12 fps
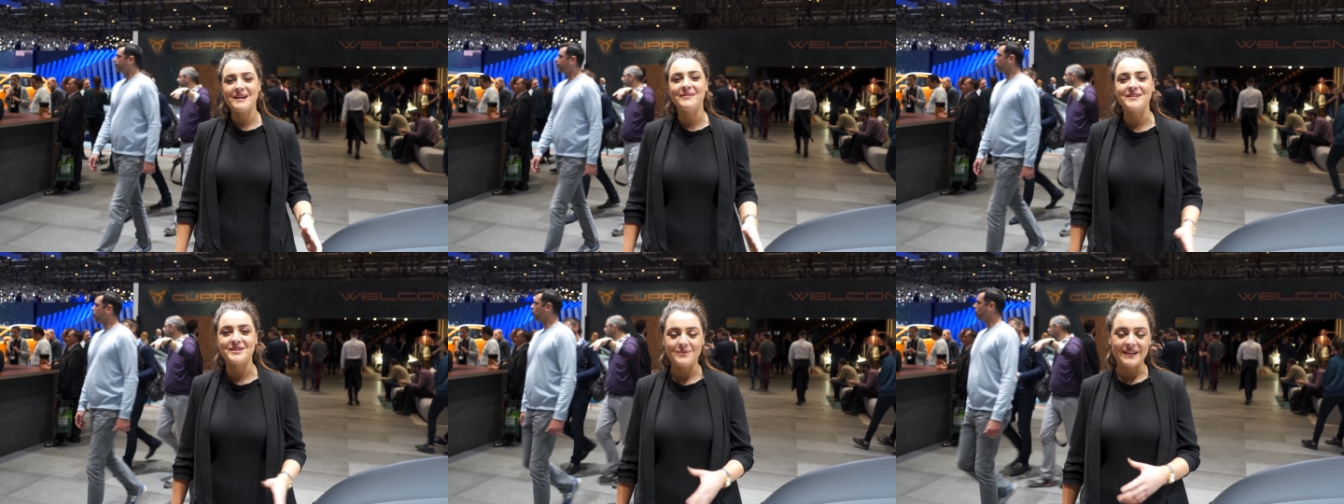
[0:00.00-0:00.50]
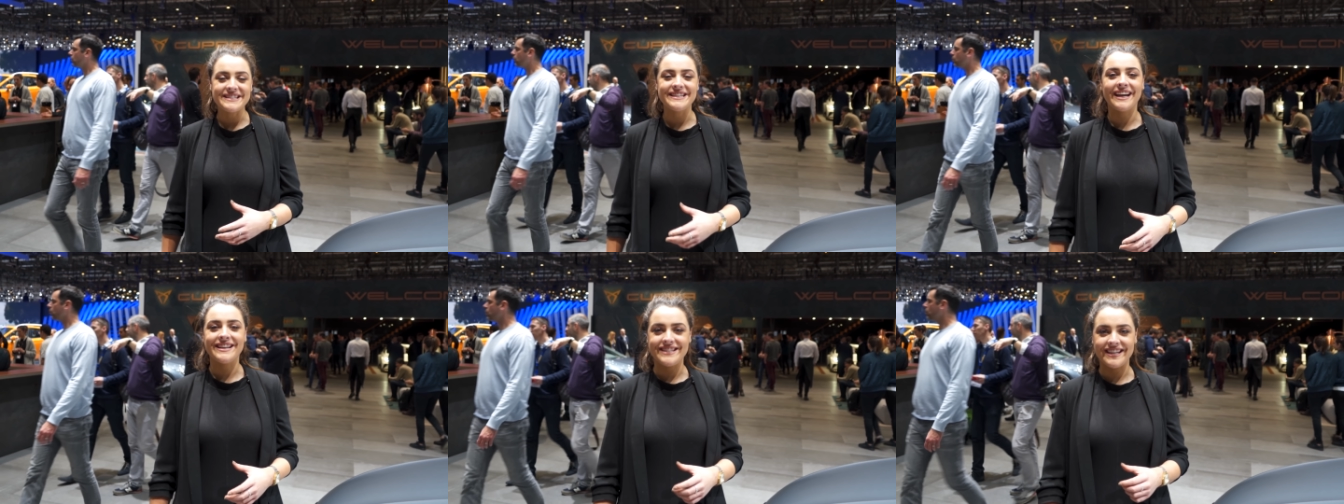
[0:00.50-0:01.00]
here at the
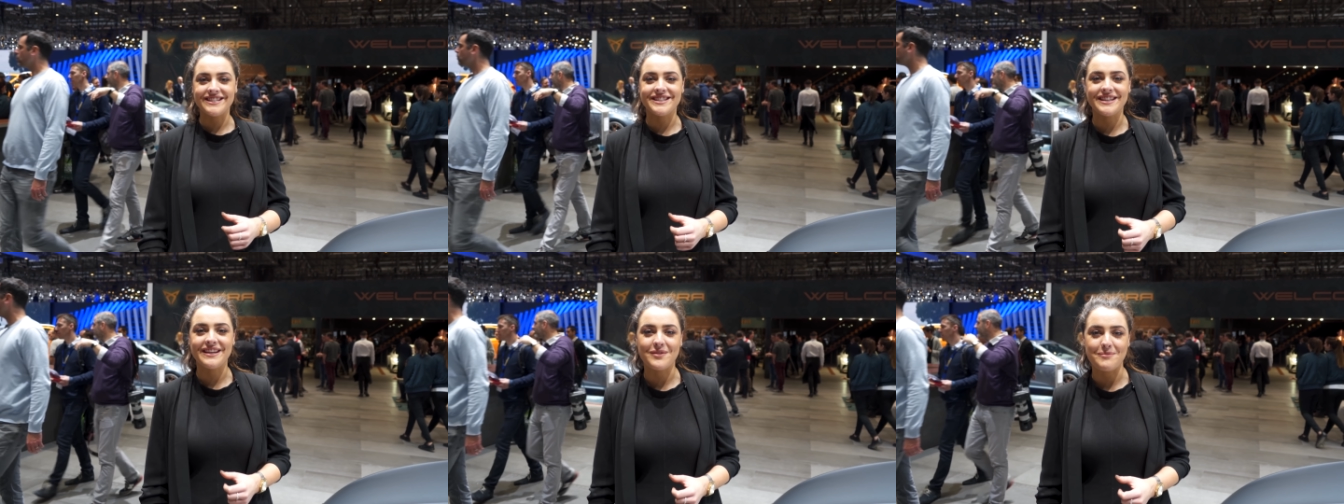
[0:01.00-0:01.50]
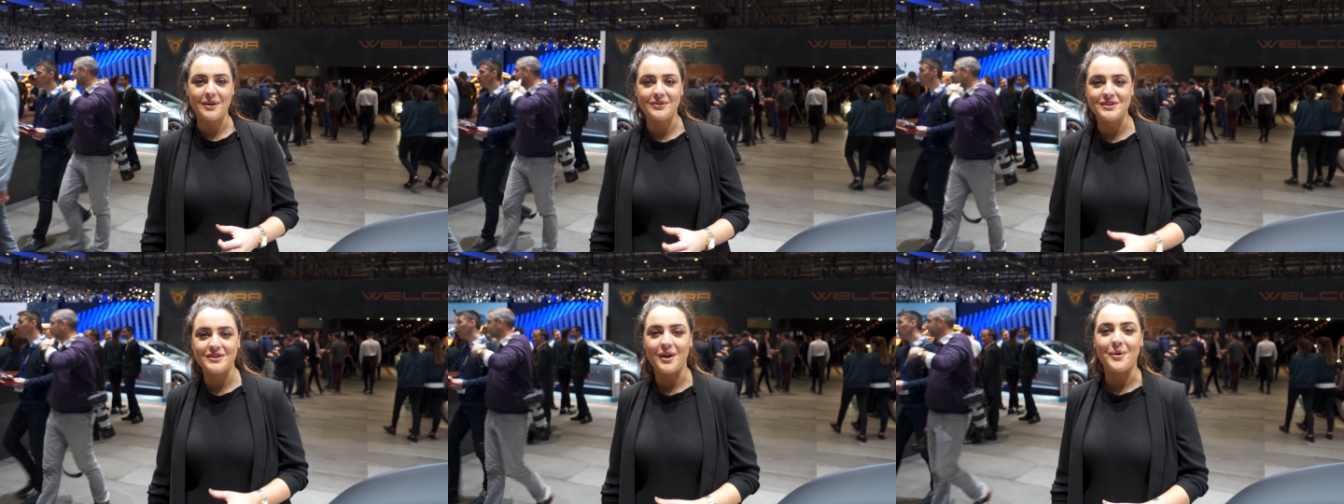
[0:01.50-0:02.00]
2018 Geneva Motor
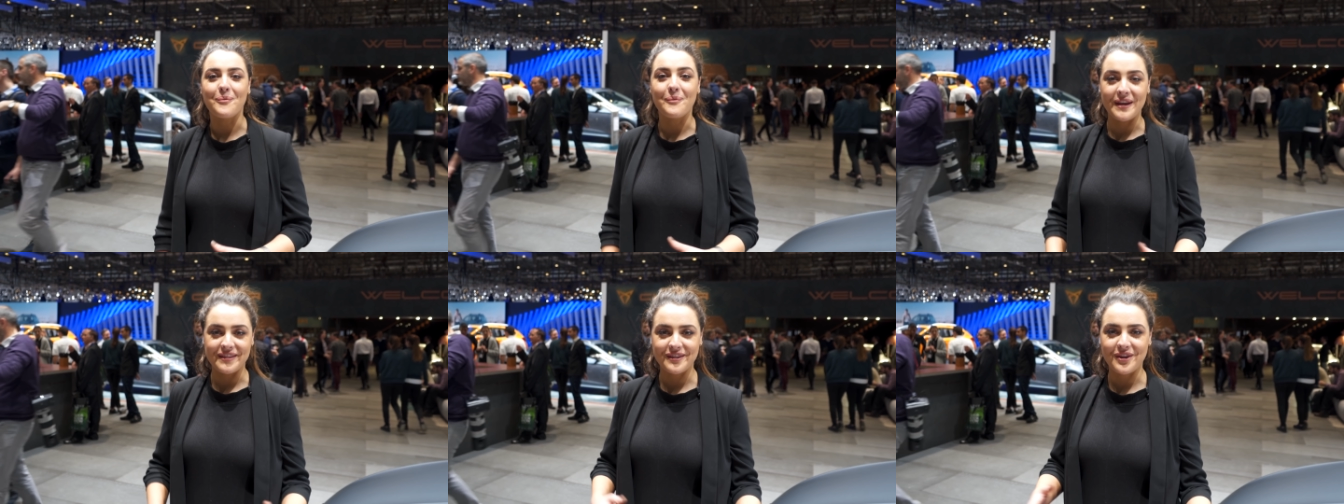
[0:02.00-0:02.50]
Show with